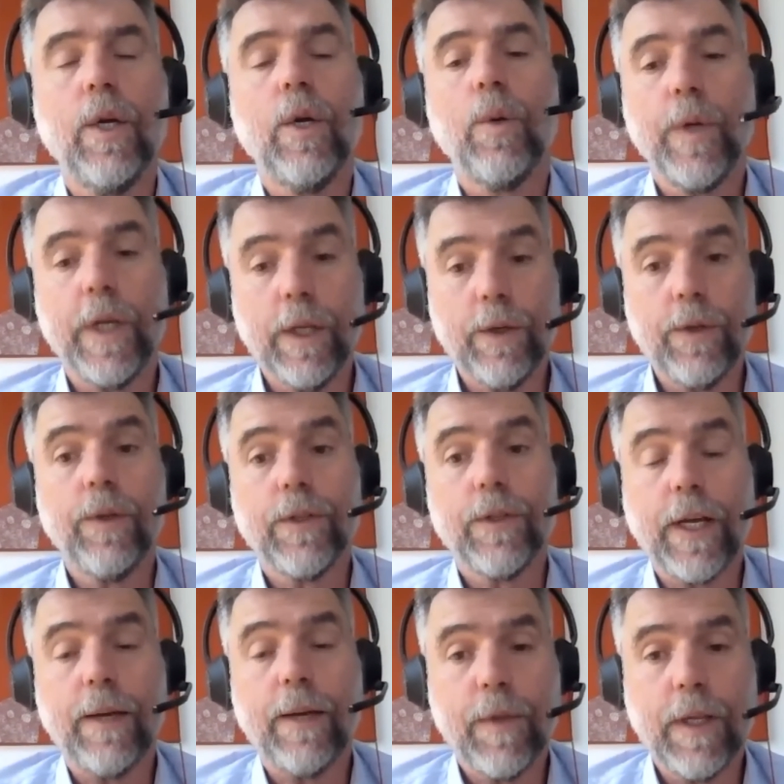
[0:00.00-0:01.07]
We can do the
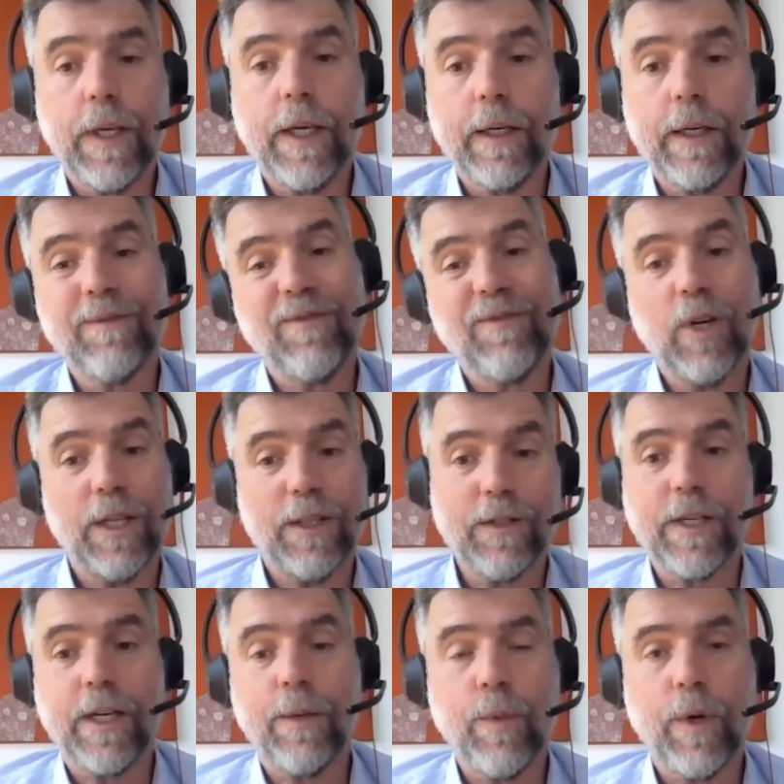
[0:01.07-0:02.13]
same thing by the
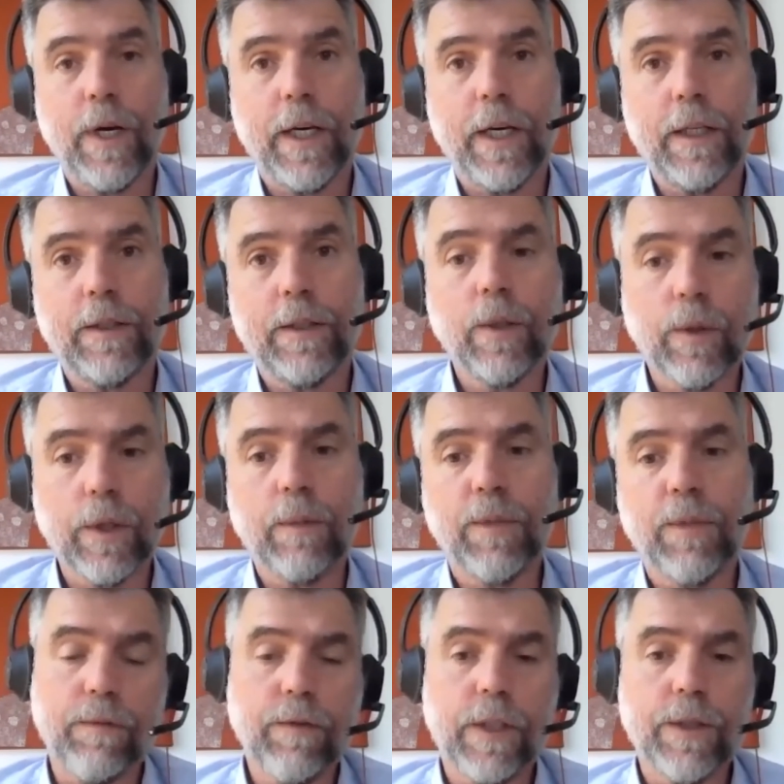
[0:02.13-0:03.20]
same way to look at the
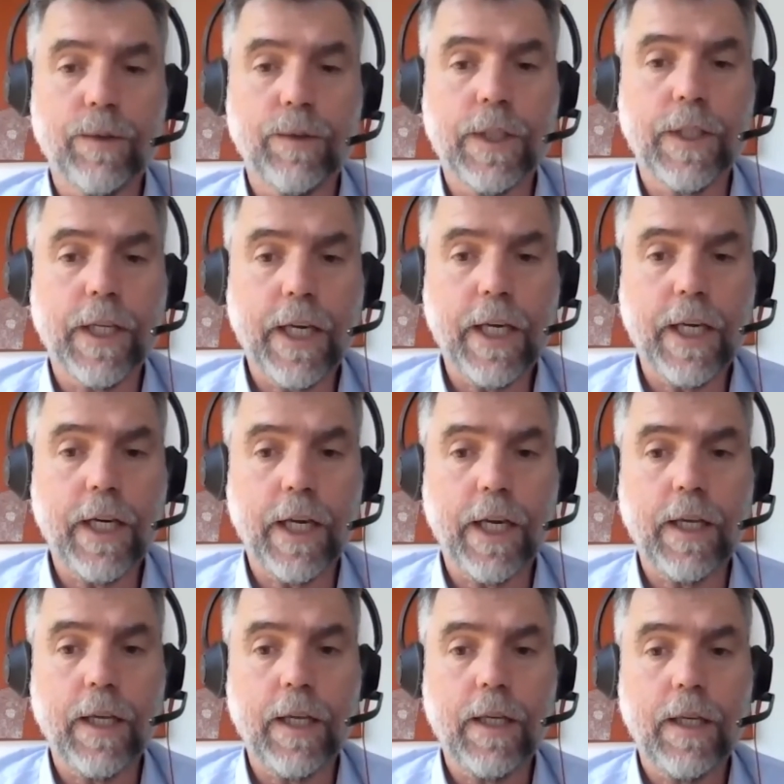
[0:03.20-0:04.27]
blood vessels in the kidney.
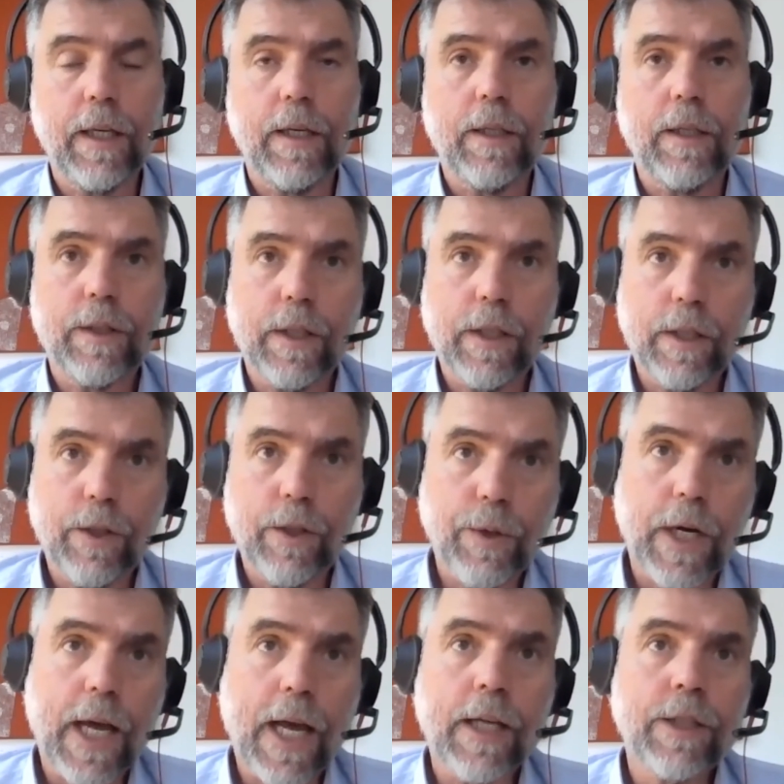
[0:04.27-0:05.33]
So you can do an
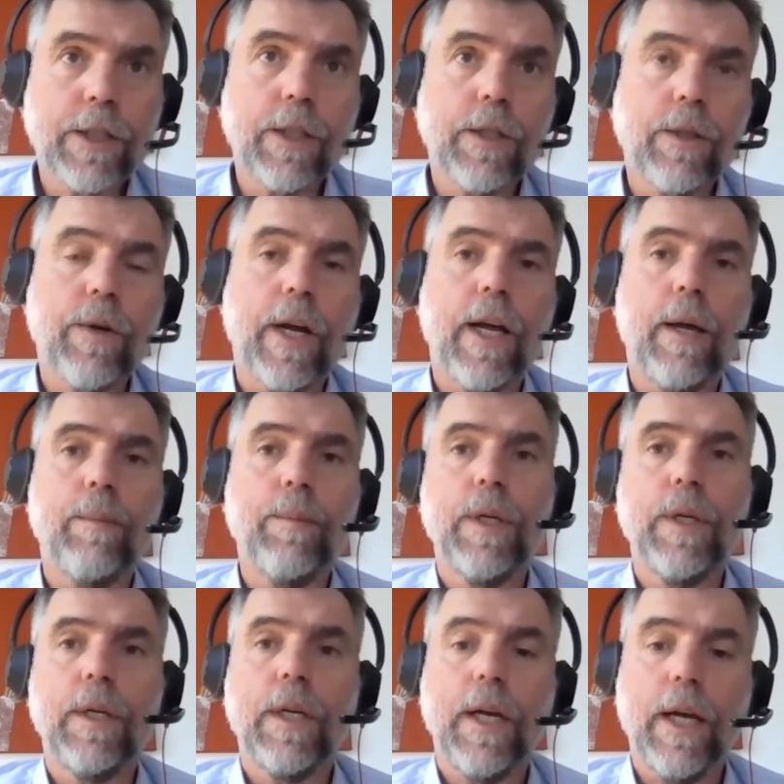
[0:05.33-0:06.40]
angiogram
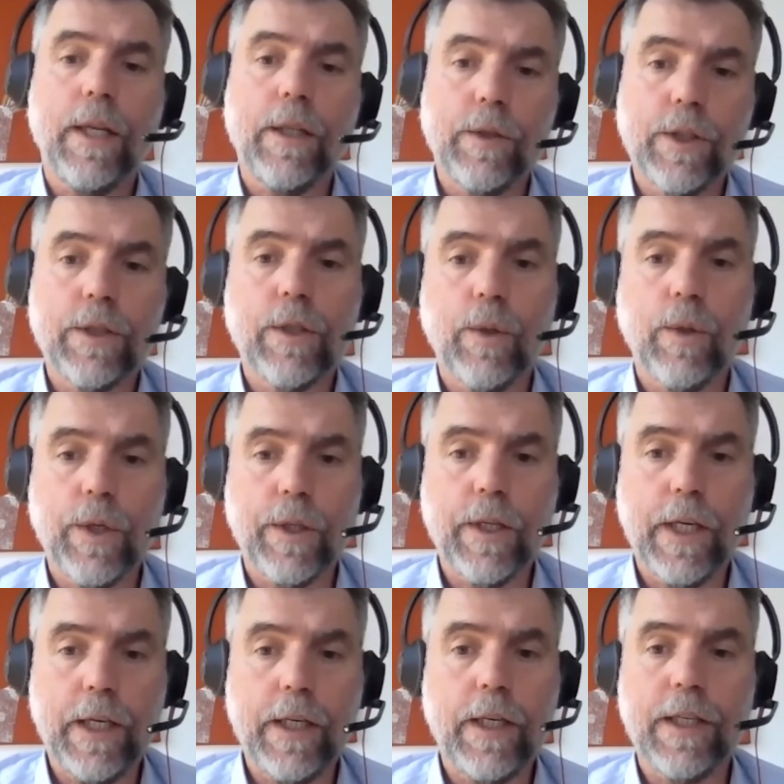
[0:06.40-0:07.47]
and just look at the
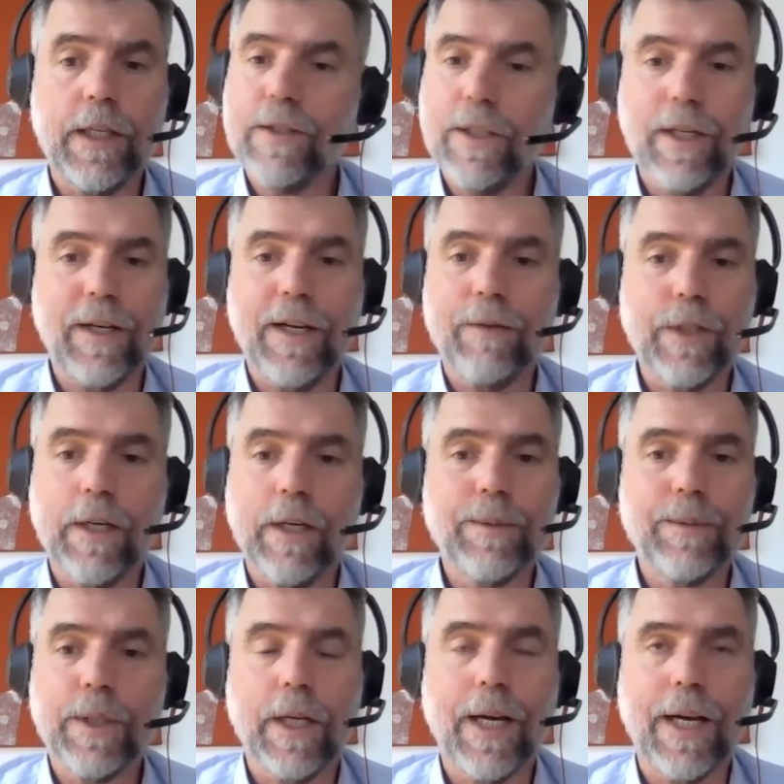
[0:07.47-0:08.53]
kidneys. You don't have to go up
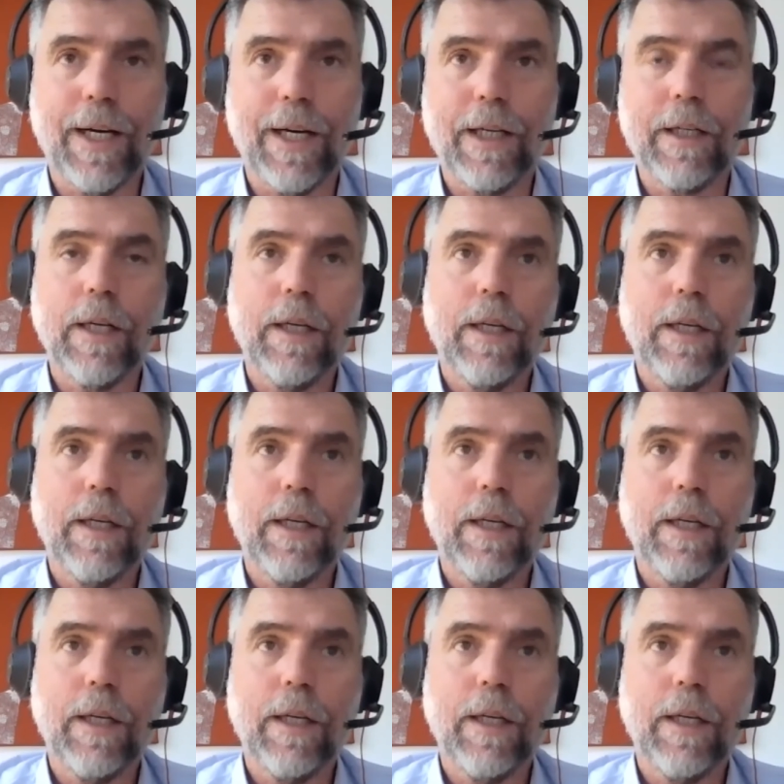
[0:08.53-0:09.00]
to the heart.